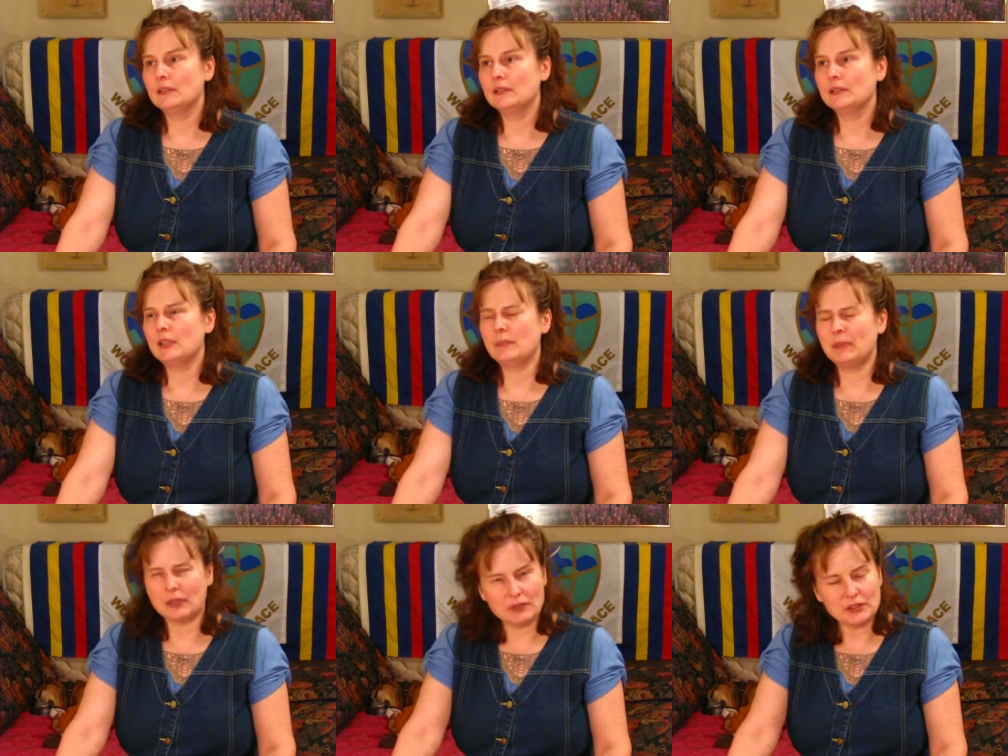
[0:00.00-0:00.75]

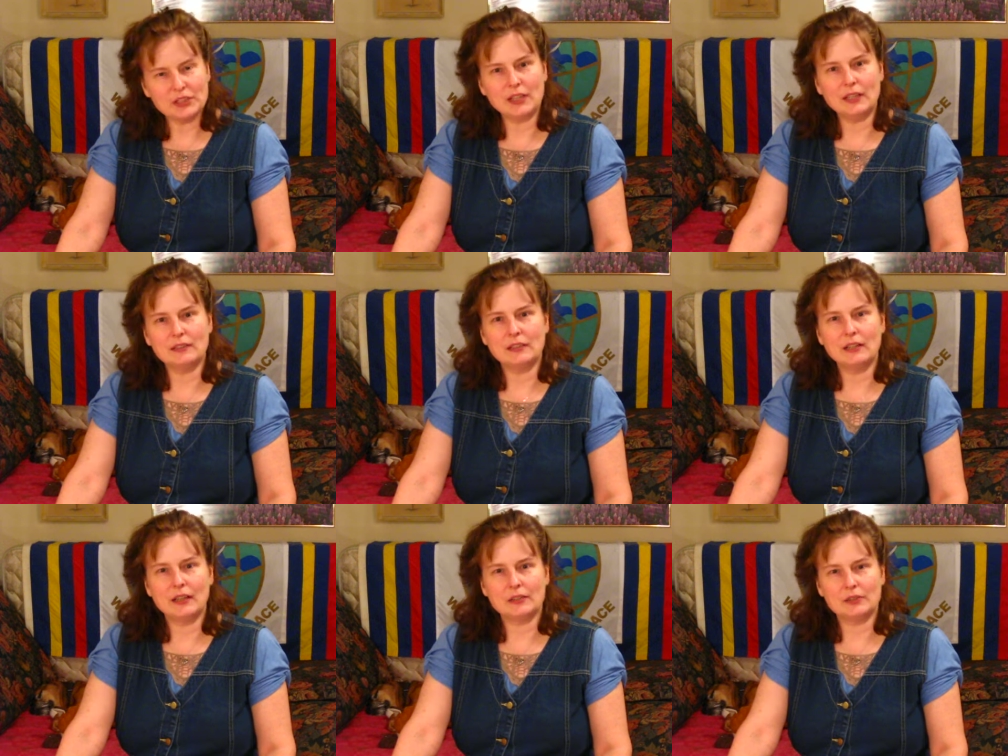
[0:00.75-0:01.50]
Zaporozhye and
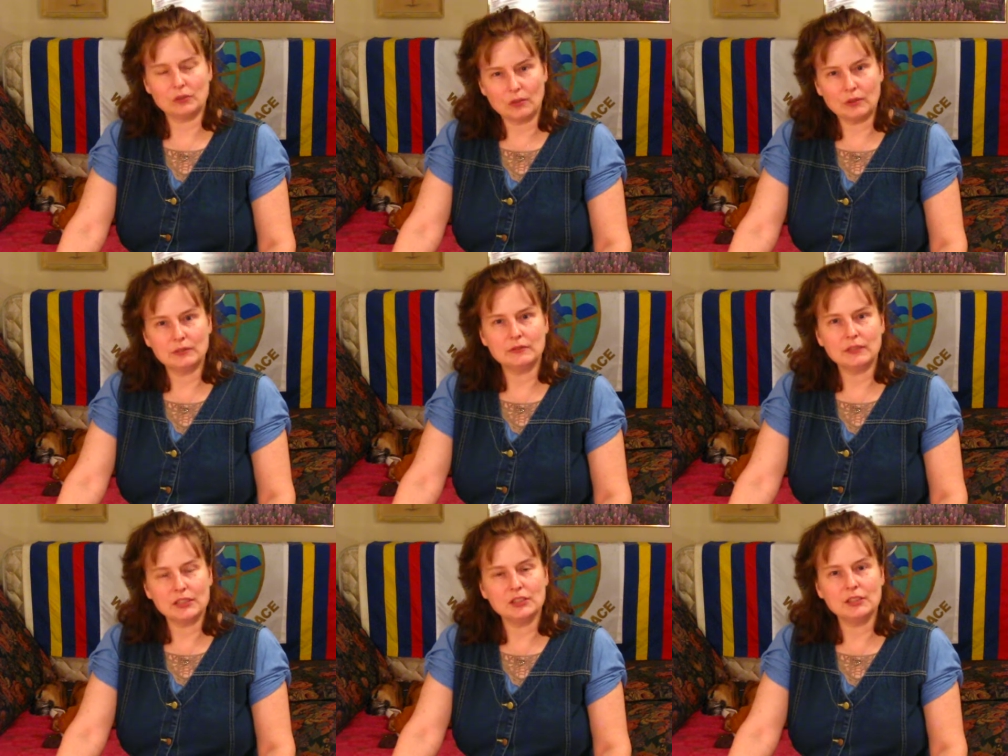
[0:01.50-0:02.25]
Kherson
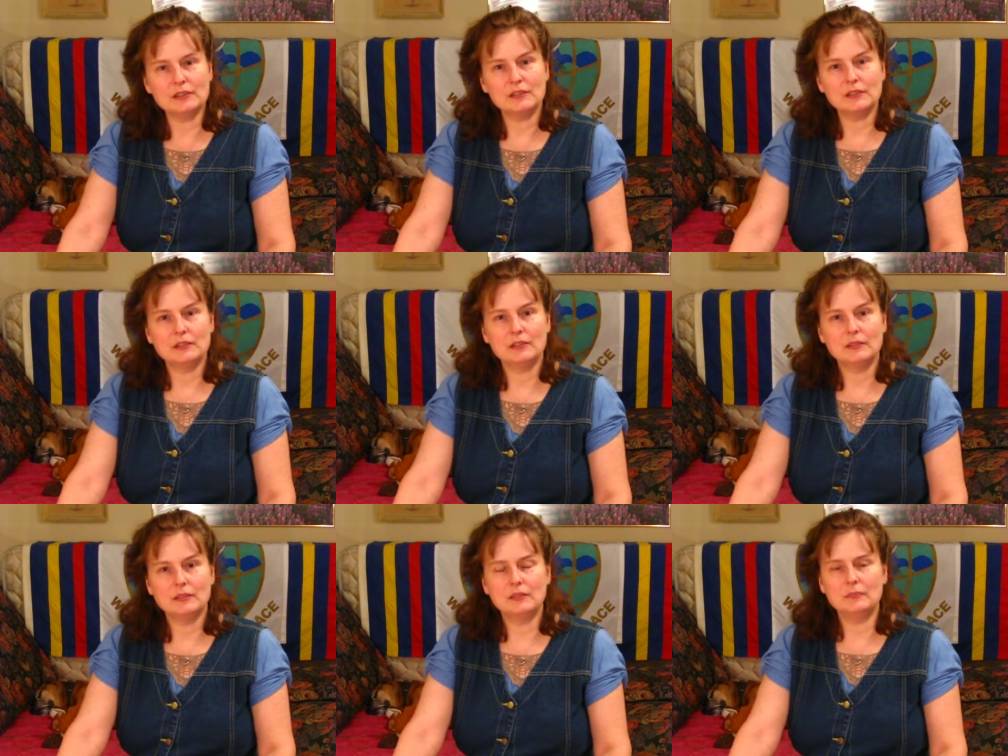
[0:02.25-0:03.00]
regions,
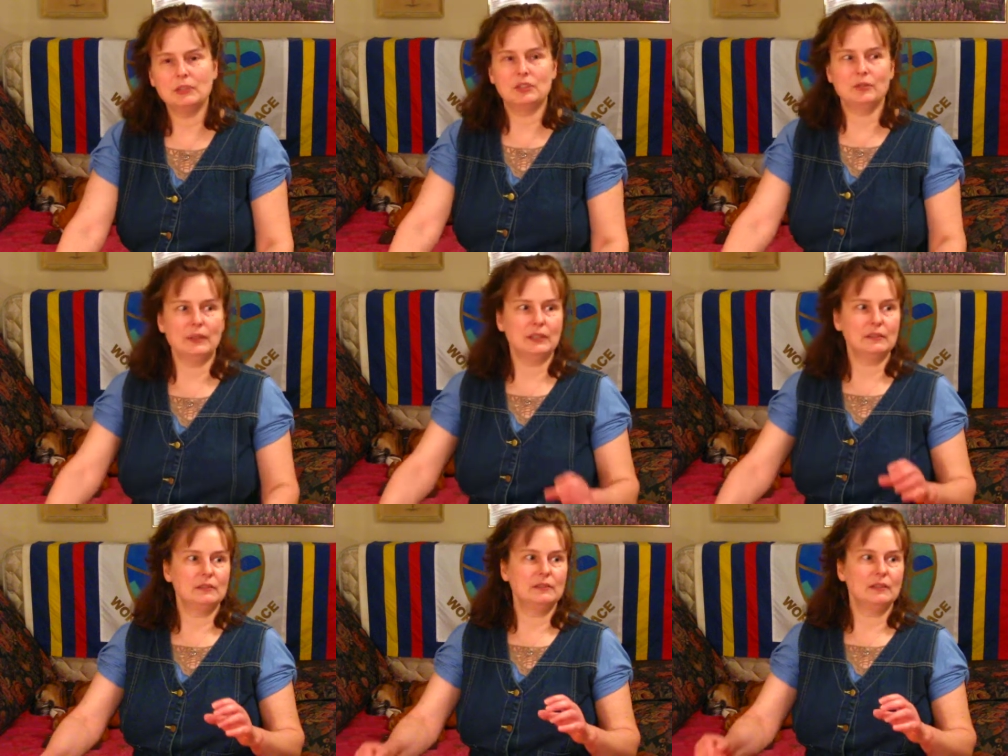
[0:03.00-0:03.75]
in
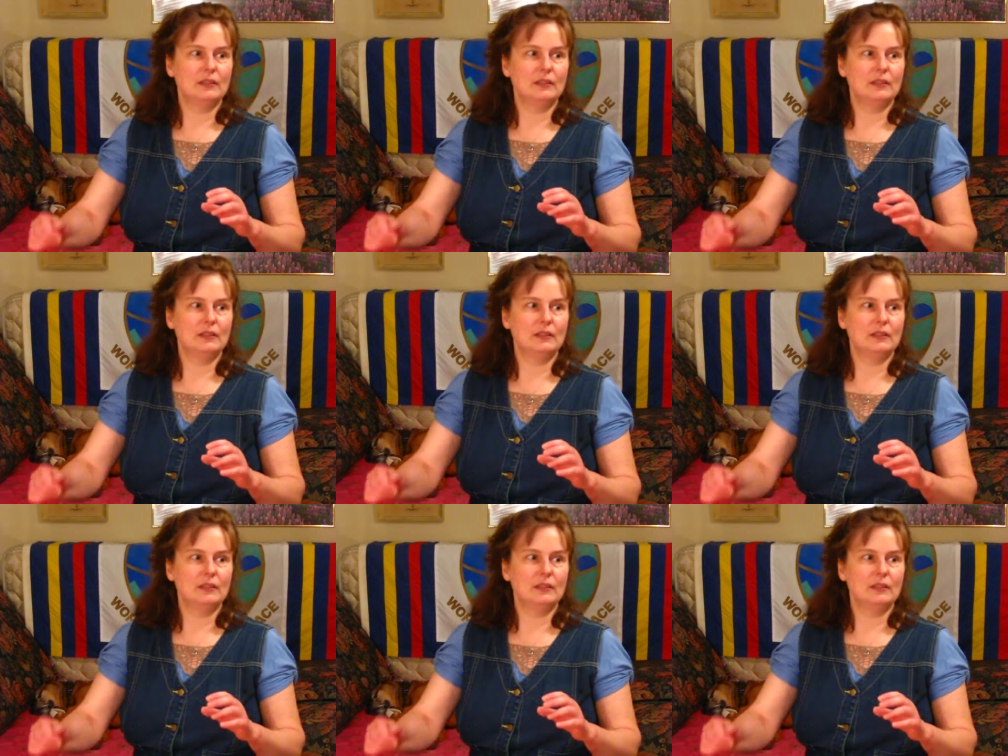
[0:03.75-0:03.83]
between